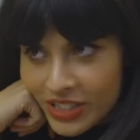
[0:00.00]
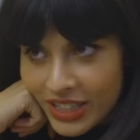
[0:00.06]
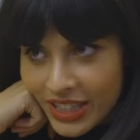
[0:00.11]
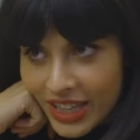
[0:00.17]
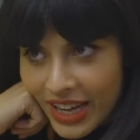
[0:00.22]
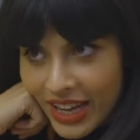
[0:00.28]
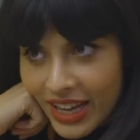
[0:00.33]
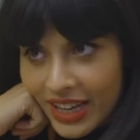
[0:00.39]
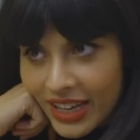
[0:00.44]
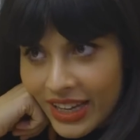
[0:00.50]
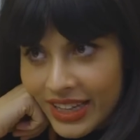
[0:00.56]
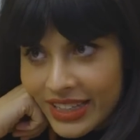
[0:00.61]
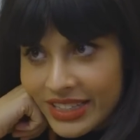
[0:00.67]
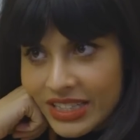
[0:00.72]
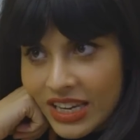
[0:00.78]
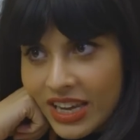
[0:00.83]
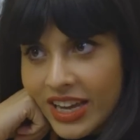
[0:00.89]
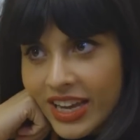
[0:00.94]
to that
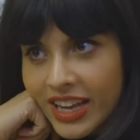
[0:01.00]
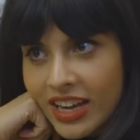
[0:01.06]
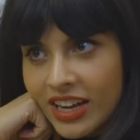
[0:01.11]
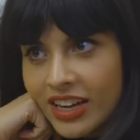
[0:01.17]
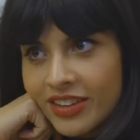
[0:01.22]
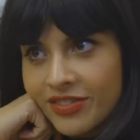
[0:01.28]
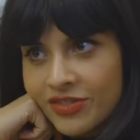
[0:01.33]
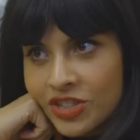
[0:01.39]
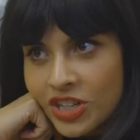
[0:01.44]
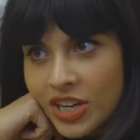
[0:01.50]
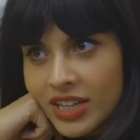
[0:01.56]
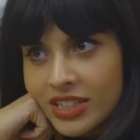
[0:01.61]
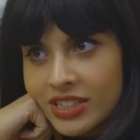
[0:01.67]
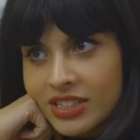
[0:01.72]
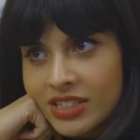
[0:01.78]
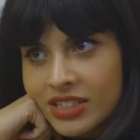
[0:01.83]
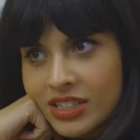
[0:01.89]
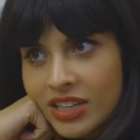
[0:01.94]
is like I've
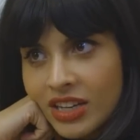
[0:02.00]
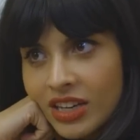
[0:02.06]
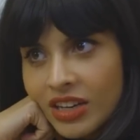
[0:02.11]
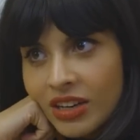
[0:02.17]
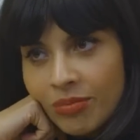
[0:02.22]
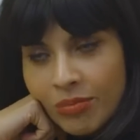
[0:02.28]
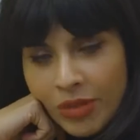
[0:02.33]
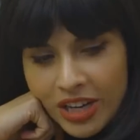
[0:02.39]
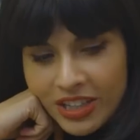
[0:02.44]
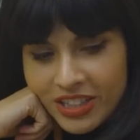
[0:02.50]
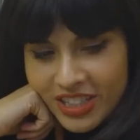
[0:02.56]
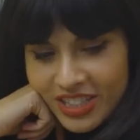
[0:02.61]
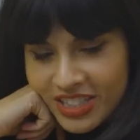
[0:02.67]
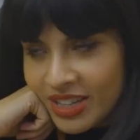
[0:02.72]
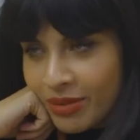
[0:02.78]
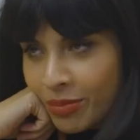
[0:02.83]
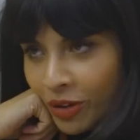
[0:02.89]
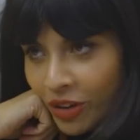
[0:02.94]
just murdered
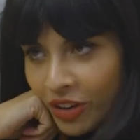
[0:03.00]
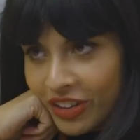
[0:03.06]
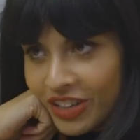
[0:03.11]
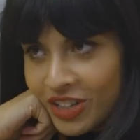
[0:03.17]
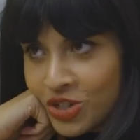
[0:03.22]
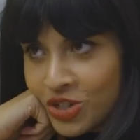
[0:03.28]
someone on the